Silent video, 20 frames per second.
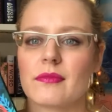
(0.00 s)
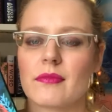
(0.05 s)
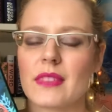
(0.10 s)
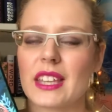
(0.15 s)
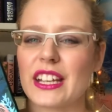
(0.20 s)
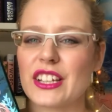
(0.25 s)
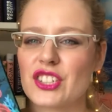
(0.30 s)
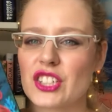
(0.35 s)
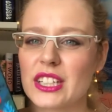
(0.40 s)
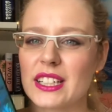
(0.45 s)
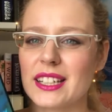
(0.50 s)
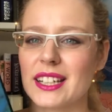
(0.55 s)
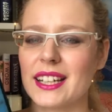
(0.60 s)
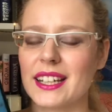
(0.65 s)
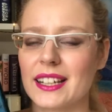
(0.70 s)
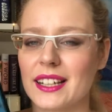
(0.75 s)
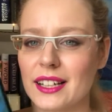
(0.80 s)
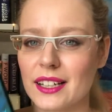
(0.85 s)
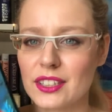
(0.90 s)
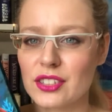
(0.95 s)
she
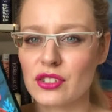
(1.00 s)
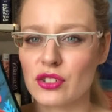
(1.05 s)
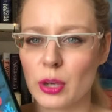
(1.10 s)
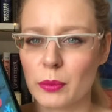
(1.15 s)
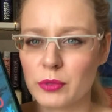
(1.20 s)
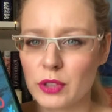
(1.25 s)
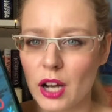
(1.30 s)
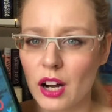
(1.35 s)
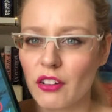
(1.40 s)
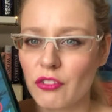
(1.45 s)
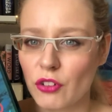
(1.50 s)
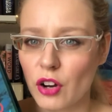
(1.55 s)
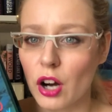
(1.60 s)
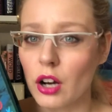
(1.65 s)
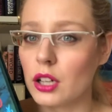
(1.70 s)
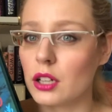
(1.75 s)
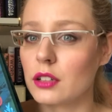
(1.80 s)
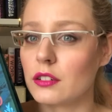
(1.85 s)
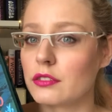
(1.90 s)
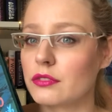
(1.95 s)
is dropped off
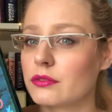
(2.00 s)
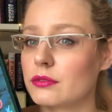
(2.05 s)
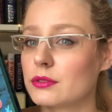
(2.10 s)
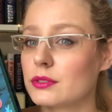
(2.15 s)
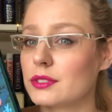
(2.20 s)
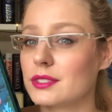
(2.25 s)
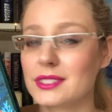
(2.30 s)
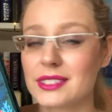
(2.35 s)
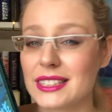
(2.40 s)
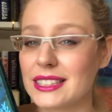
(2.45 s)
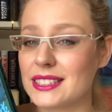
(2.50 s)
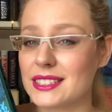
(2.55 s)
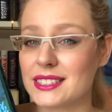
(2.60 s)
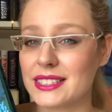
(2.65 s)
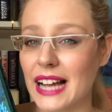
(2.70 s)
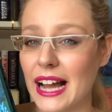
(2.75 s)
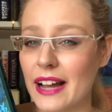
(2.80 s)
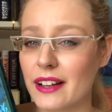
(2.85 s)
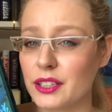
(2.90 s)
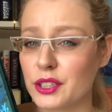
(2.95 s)
of this
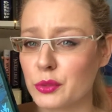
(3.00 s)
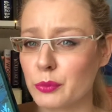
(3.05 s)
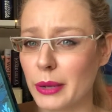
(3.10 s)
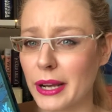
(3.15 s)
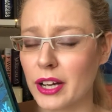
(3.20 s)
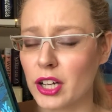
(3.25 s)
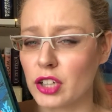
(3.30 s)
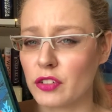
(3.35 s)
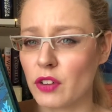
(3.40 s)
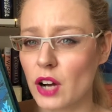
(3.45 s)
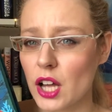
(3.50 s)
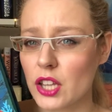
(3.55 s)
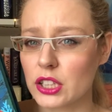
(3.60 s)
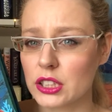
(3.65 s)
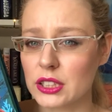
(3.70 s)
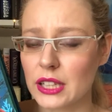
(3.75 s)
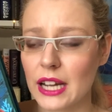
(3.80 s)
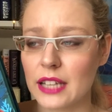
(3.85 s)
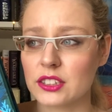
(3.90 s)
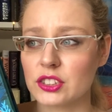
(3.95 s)
island by her
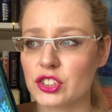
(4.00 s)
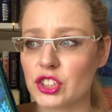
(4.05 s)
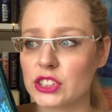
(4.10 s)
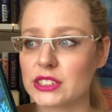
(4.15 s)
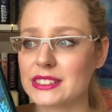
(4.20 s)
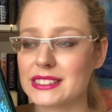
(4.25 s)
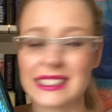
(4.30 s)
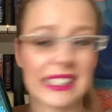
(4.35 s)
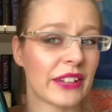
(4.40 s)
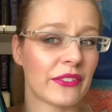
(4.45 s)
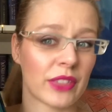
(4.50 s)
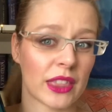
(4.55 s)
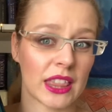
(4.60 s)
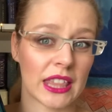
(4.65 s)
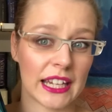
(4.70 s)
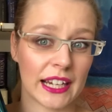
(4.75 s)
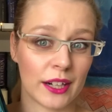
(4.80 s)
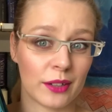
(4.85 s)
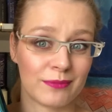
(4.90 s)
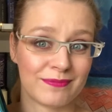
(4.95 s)
father and just left
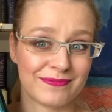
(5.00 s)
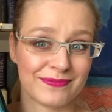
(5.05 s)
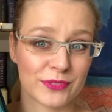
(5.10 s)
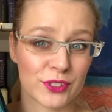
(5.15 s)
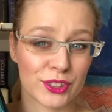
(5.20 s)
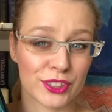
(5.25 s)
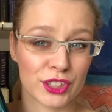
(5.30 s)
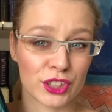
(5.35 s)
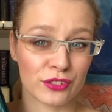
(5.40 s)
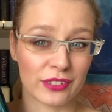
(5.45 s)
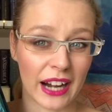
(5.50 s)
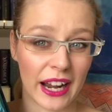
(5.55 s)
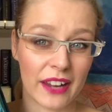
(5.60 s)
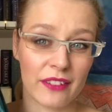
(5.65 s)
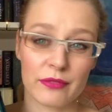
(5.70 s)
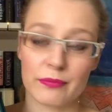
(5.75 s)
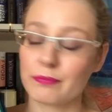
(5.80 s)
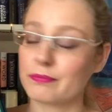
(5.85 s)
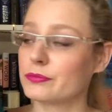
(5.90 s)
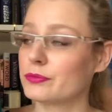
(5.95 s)
there to
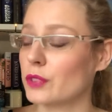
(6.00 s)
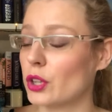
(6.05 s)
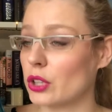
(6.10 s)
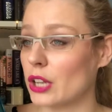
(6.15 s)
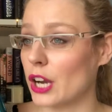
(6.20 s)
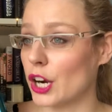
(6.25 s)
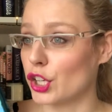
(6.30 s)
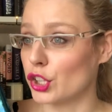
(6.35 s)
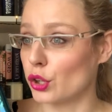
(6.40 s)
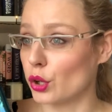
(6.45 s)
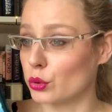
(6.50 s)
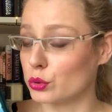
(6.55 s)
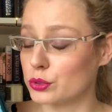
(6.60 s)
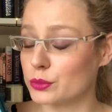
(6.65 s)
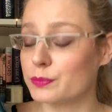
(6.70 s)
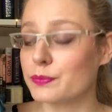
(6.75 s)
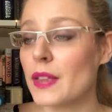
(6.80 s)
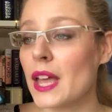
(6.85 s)
survive on her own.